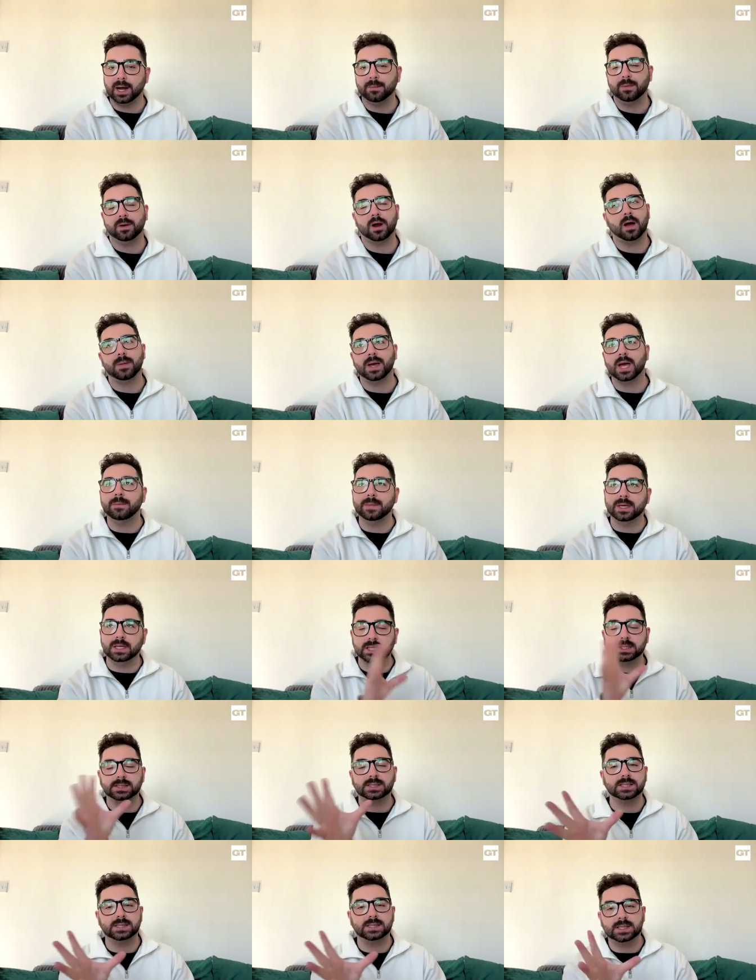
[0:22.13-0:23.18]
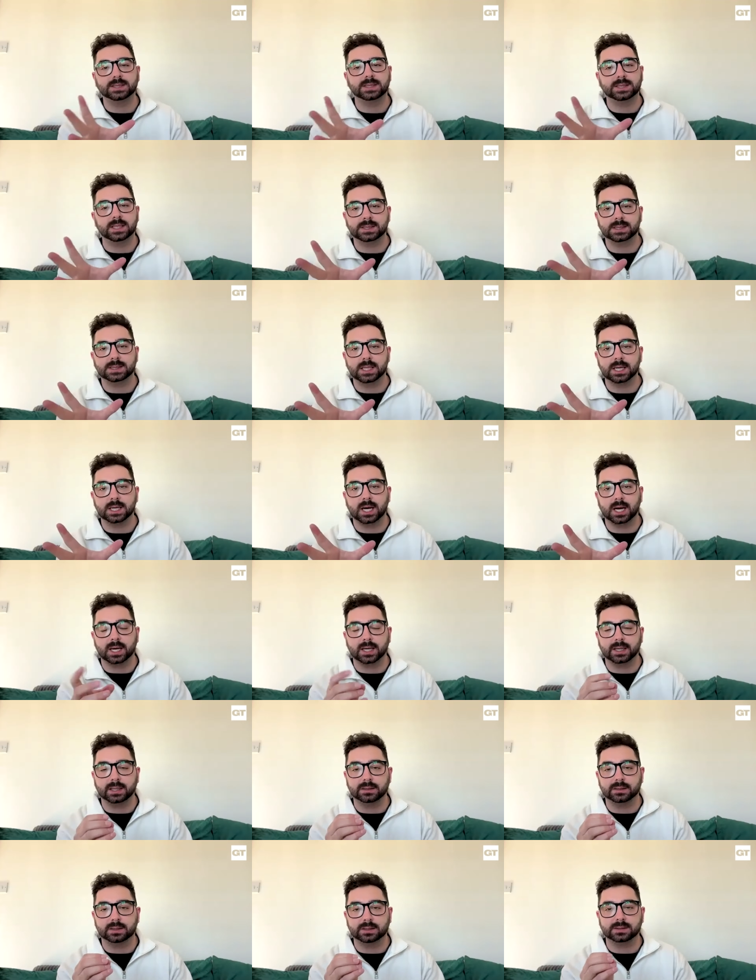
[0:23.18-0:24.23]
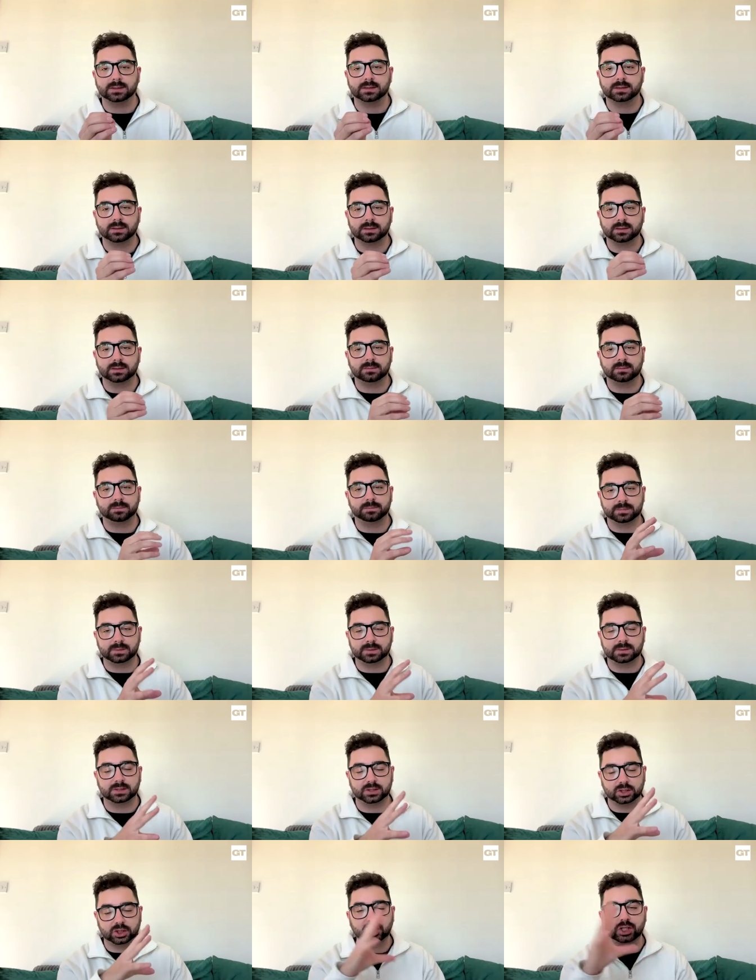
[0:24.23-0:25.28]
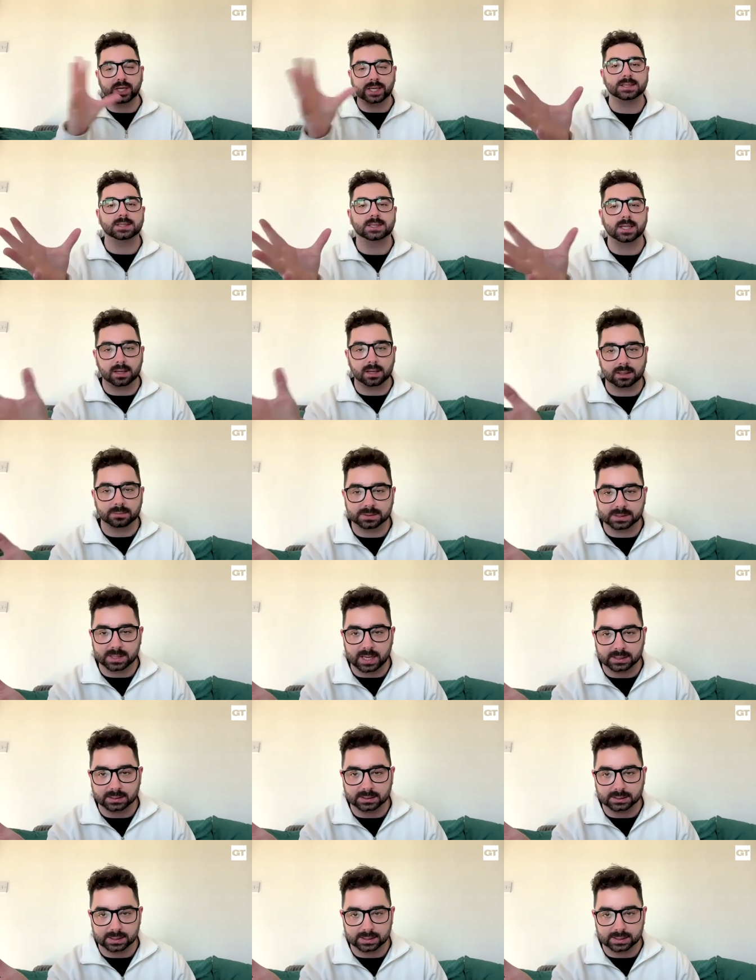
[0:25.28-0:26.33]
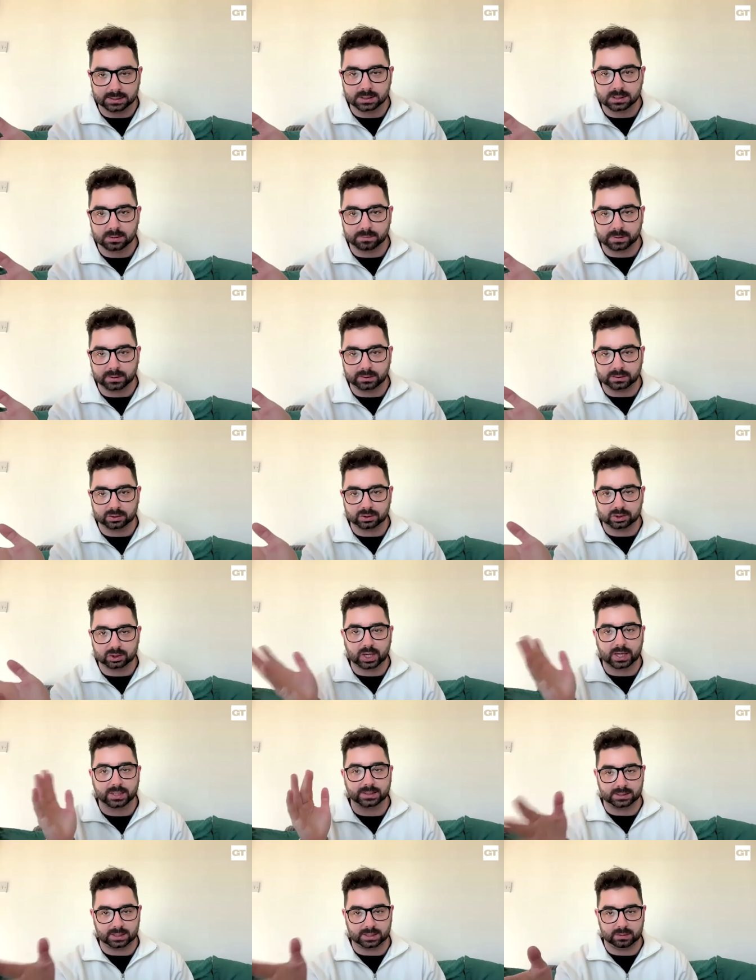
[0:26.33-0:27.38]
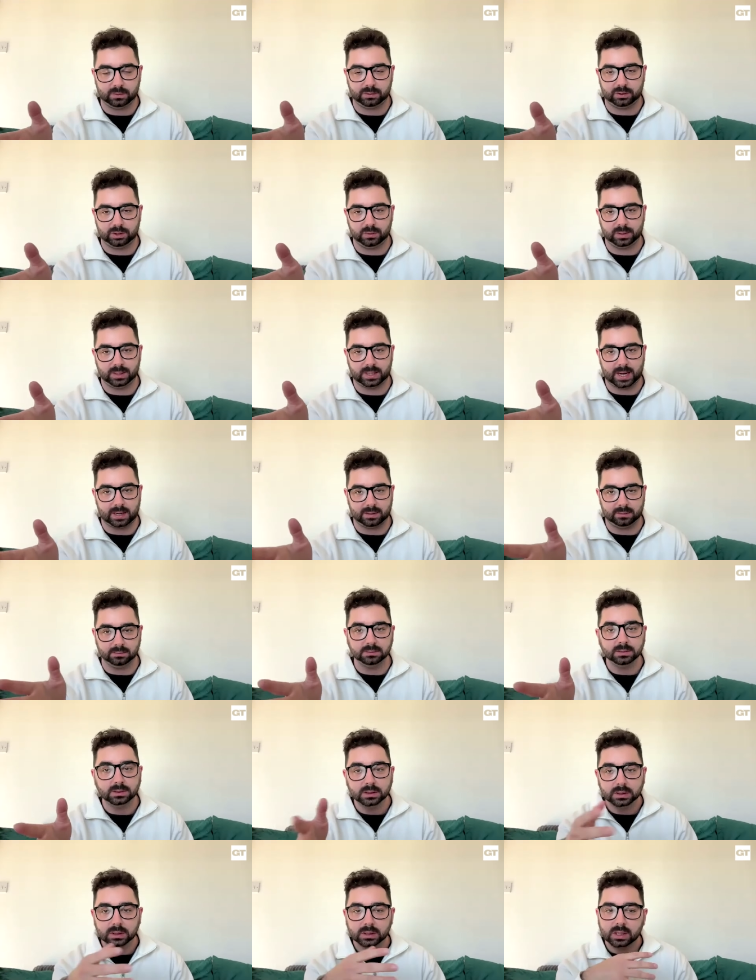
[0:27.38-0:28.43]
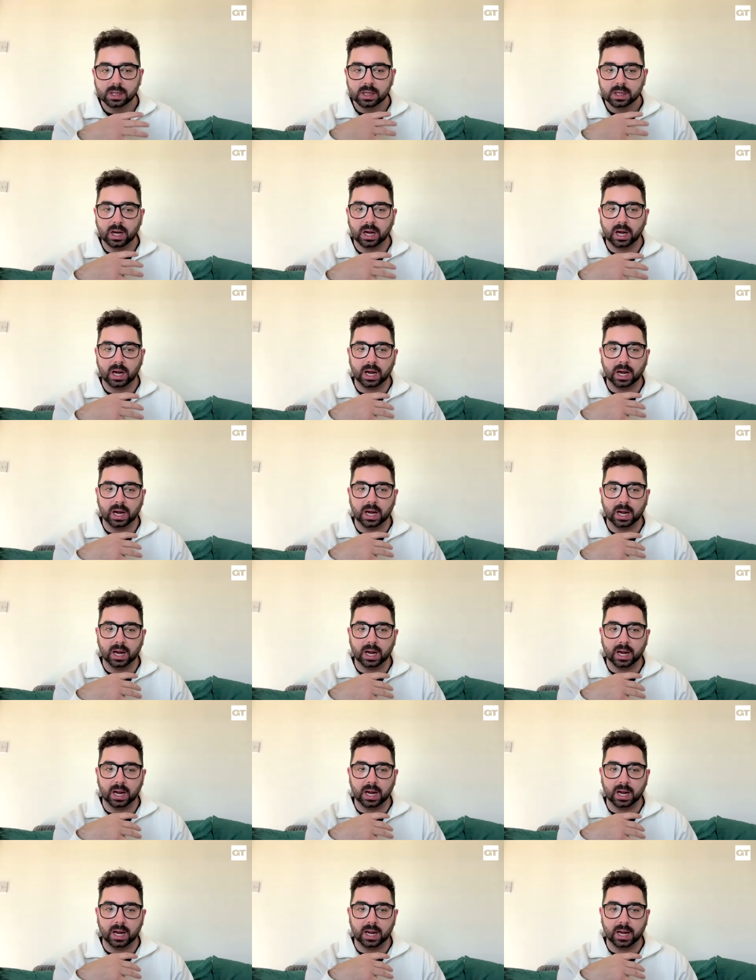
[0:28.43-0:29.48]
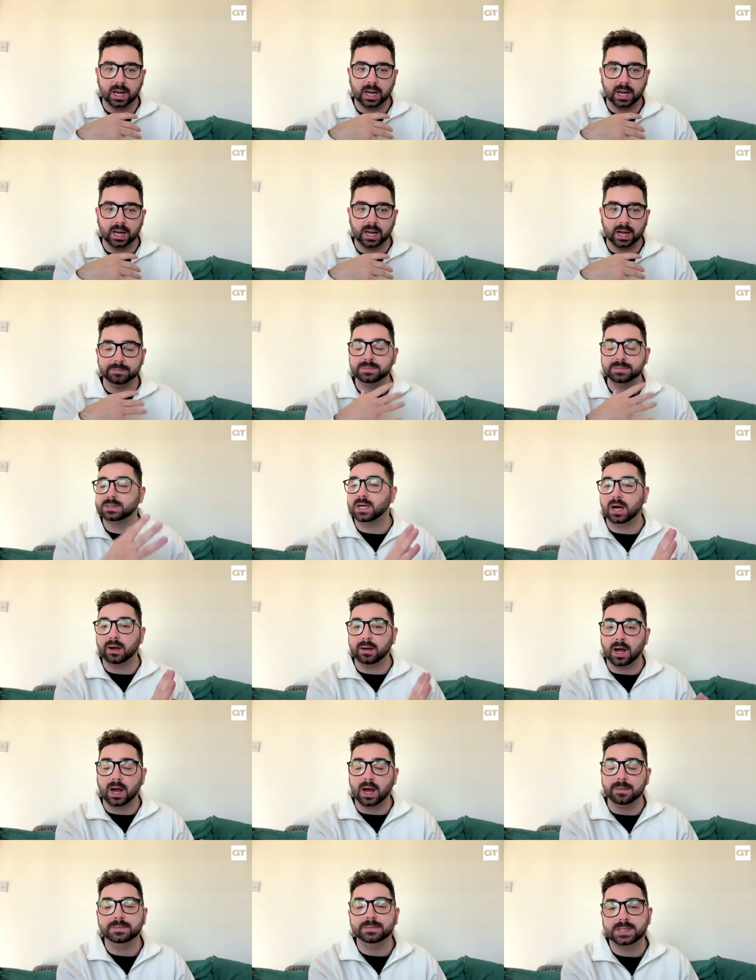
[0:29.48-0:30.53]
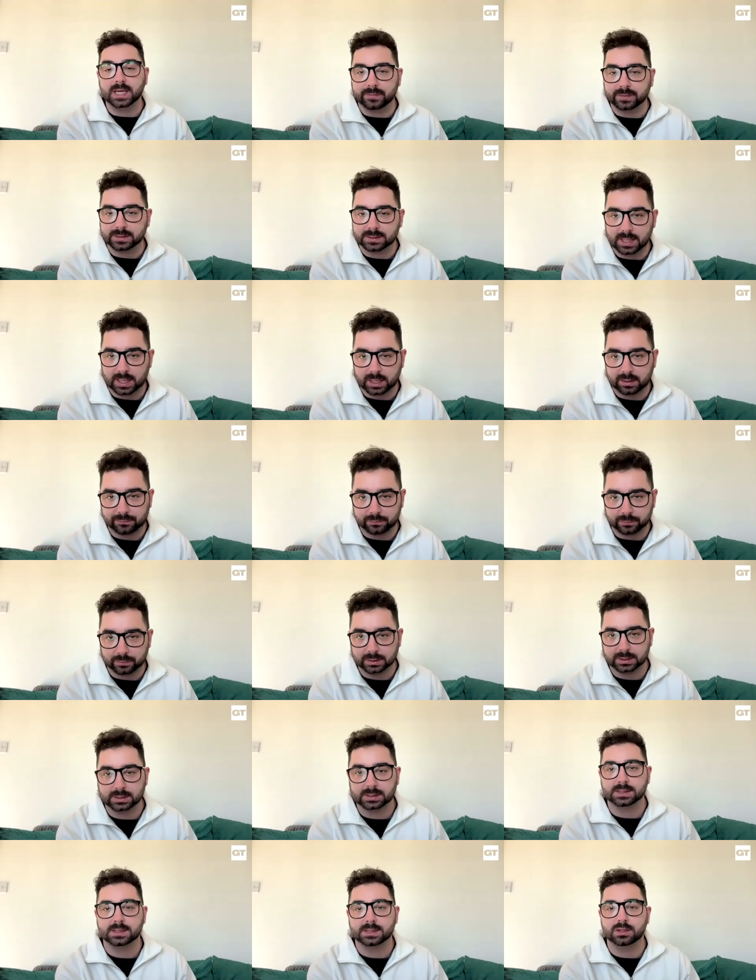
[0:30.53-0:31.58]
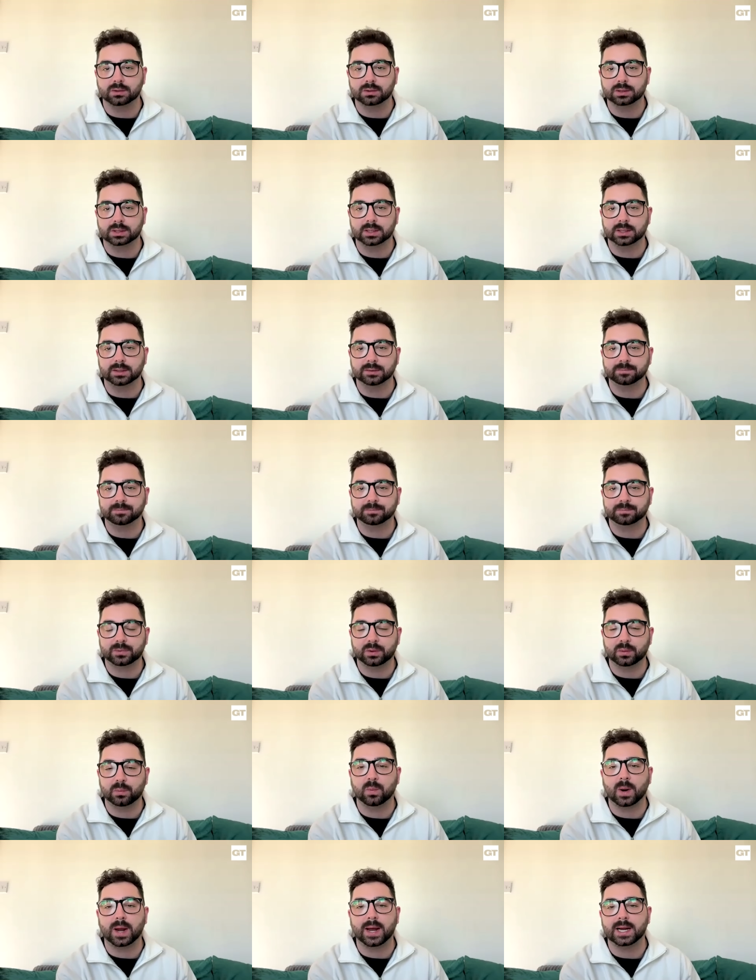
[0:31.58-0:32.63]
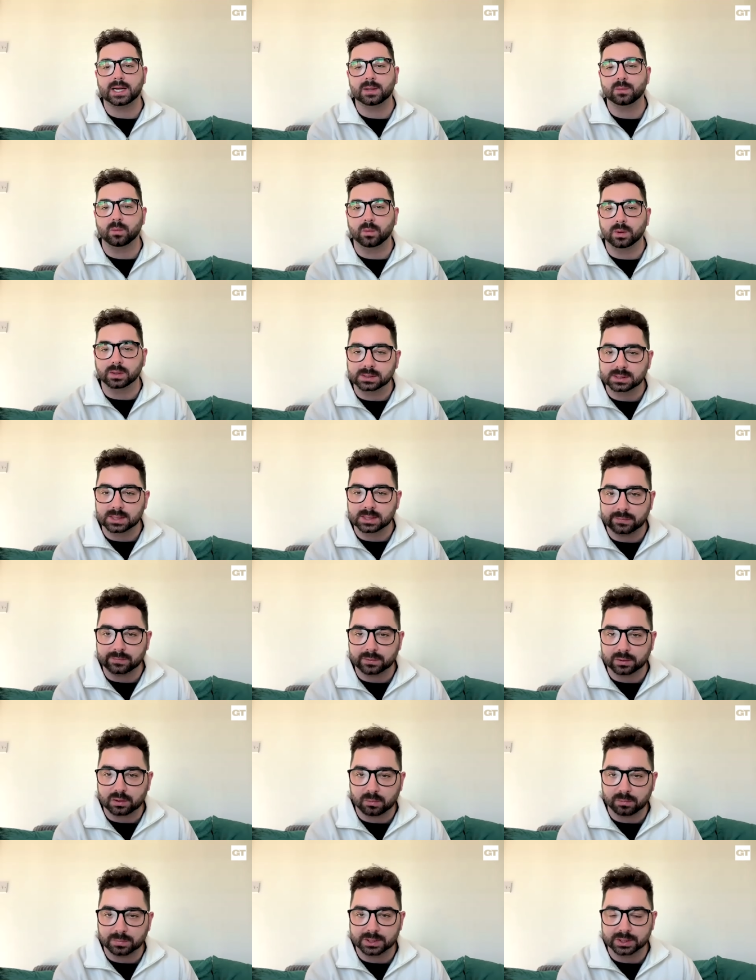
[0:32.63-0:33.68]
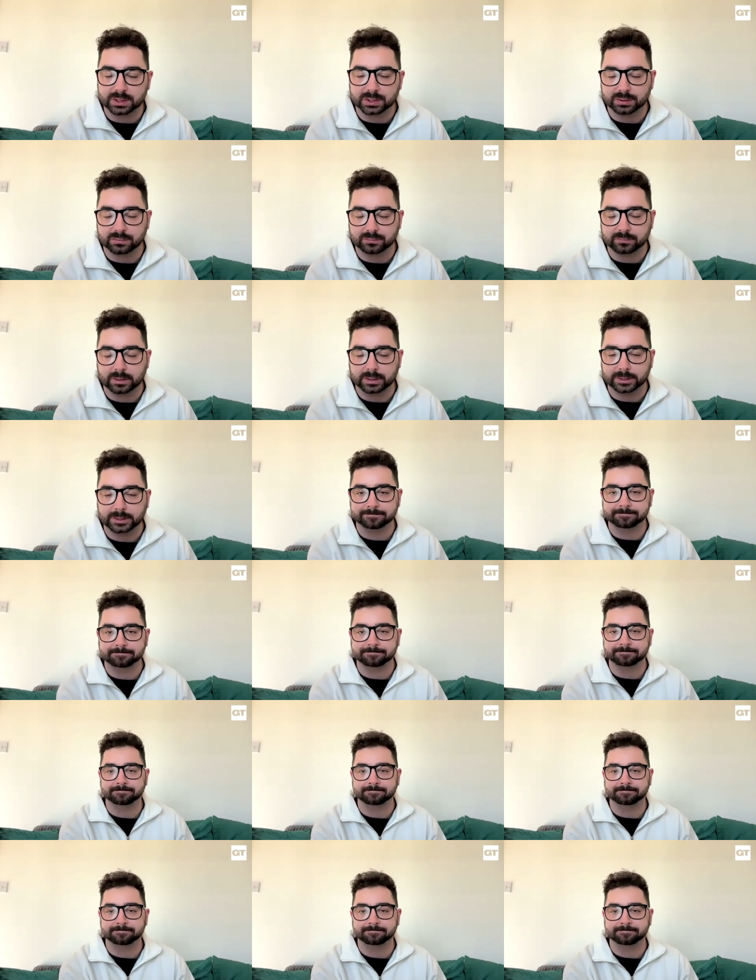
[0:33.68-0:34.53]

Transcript: I mean, this is the shit circumstances to be chatting with you again. I'm devastated for you. This is not the way anyone wants to leave the competition, right?